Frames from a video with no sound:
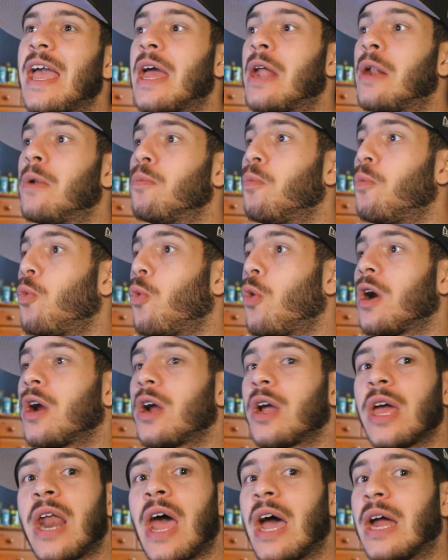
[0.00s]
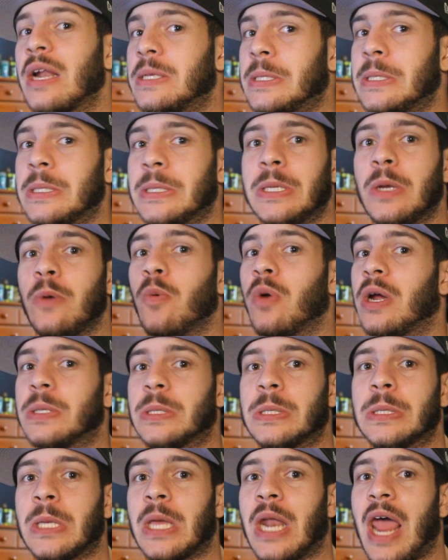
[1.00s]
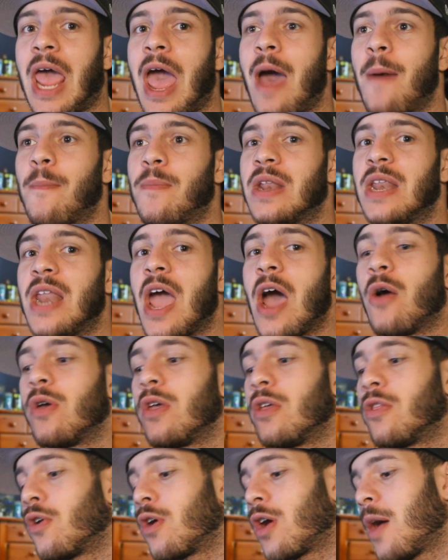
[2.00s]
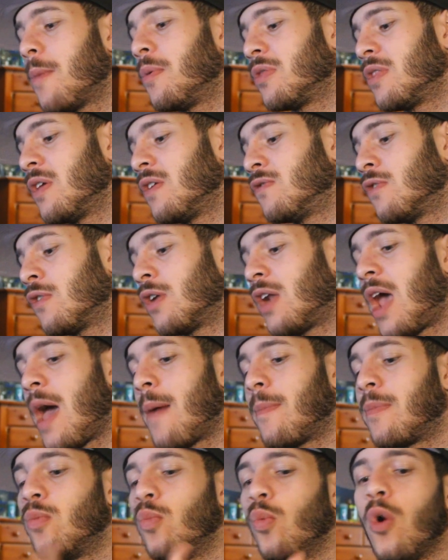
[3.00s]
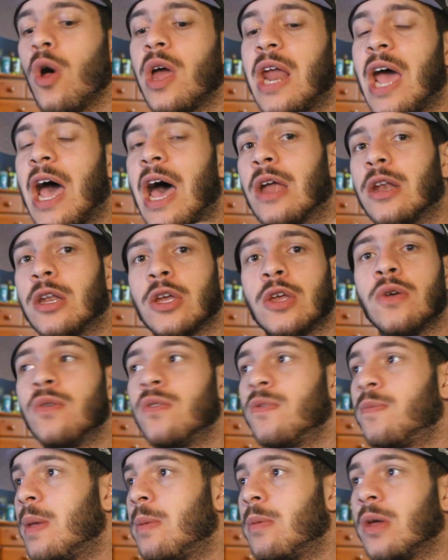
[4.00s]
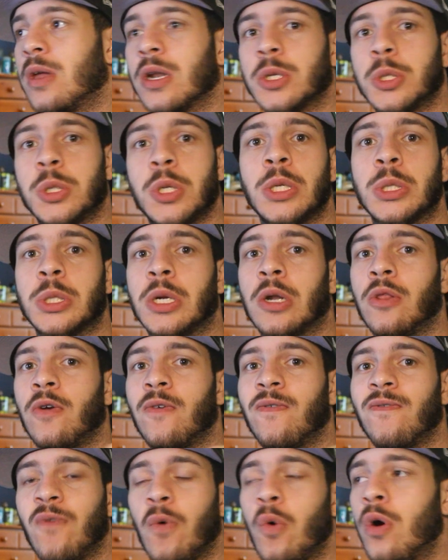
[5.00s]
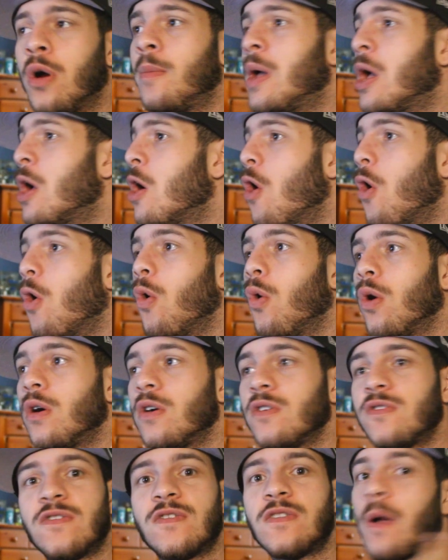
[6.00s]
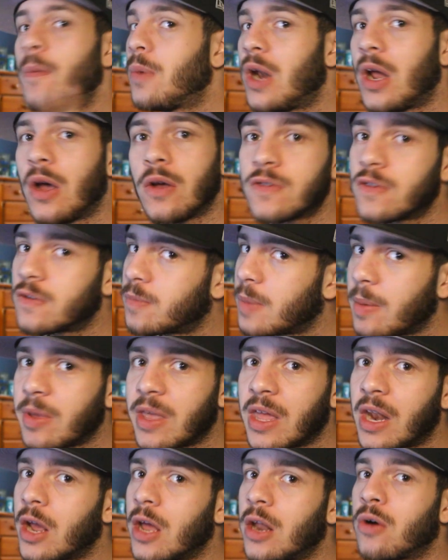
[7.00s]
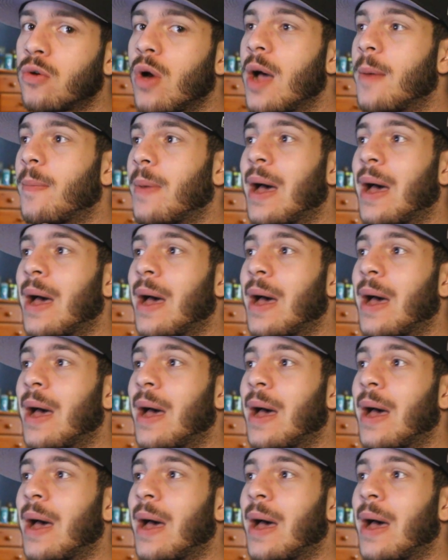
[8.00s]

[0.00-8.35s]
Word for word: and we're going to honestly see what else is going to happen. Now, either a couple things are going to happen. One, Hantengu is maybe going to change another form, or someone else is maybe going to interrupt.